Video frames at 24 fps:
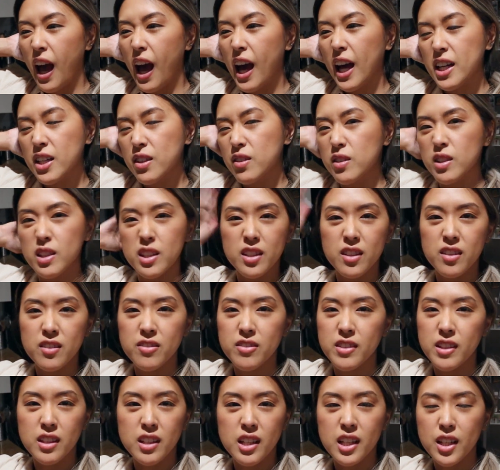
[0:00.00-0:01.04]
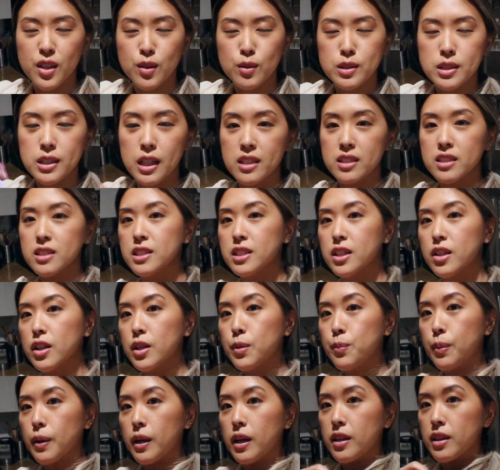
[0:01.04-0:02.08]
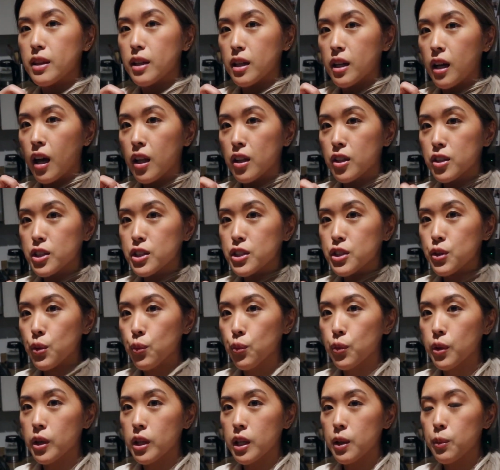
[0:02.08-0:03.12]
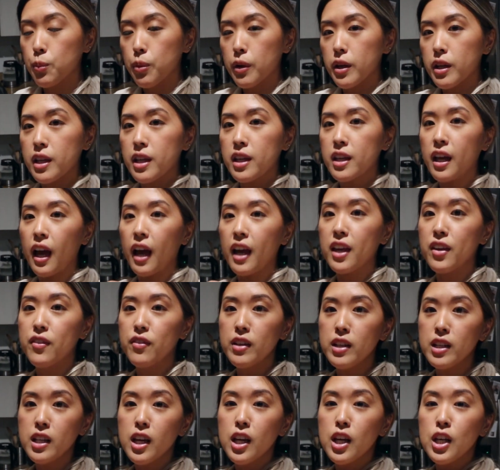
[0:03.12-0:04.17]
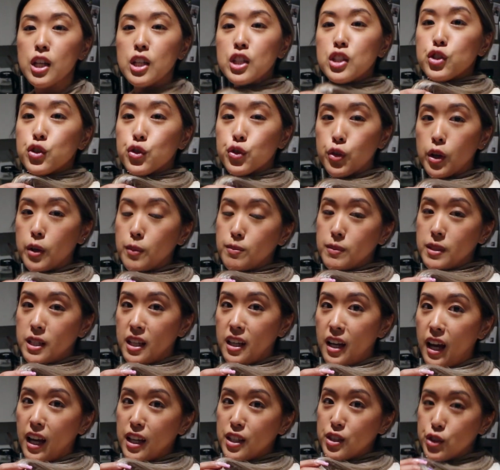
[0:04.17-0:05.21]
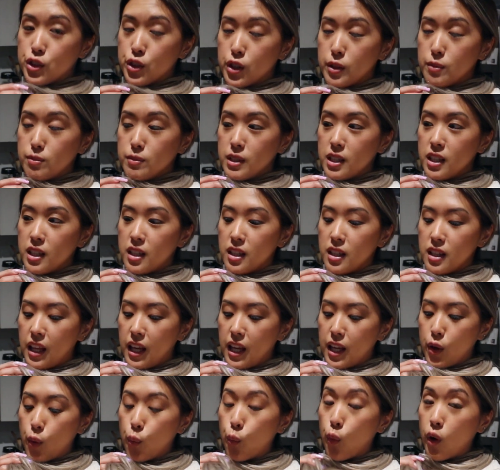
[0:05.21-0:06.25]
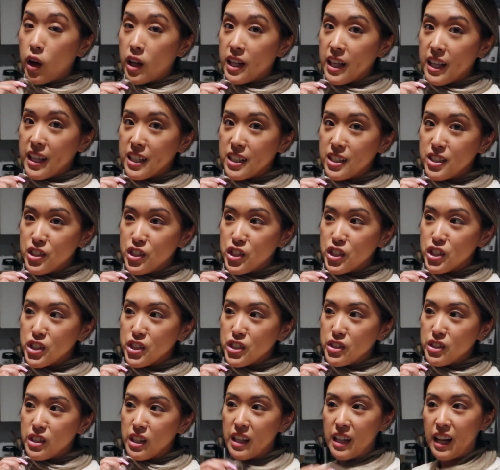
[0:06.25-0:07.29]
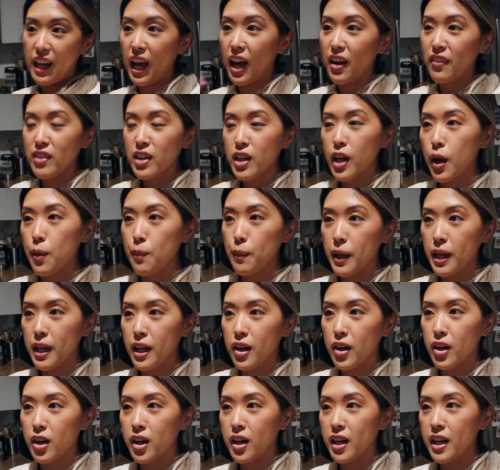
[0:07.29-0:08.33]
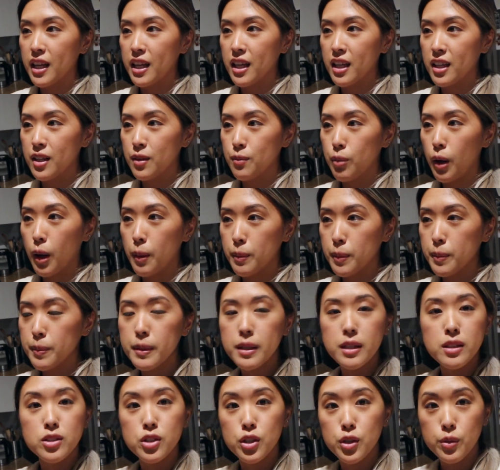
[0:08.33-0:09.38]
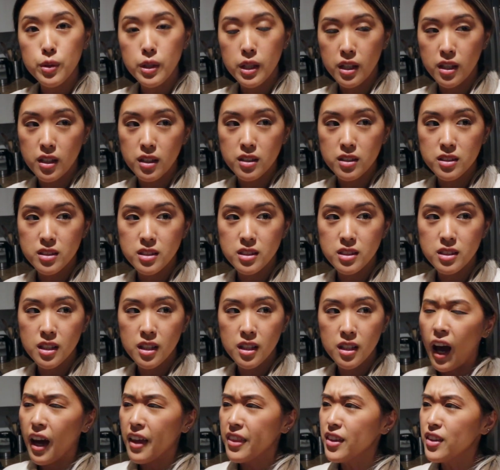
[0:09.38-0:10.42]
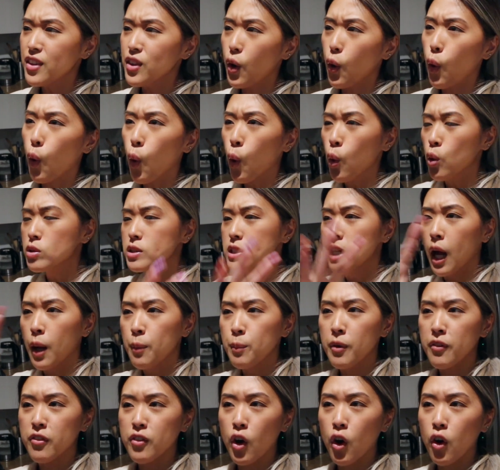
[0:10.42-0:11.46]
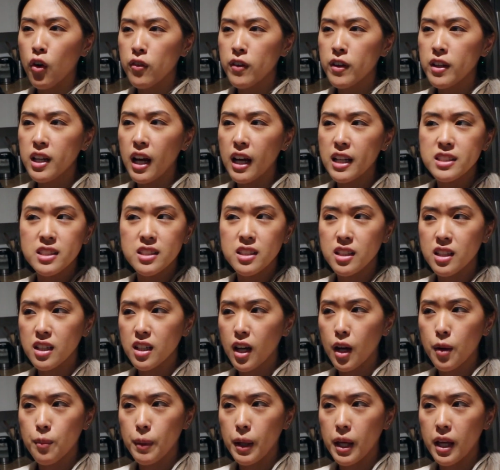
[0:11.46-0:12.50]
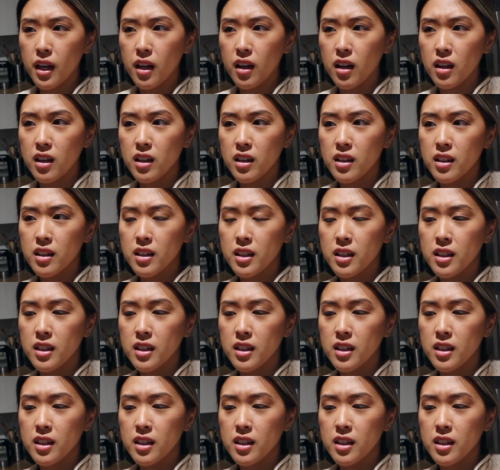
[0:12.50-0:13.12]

I didn't really feel like it was necessary, but the color is really pretty. I trimmed it like 1 inch, and I haven't cut my hair in probably 2 years. I think the whole time of COVID, I didn't cut my hair.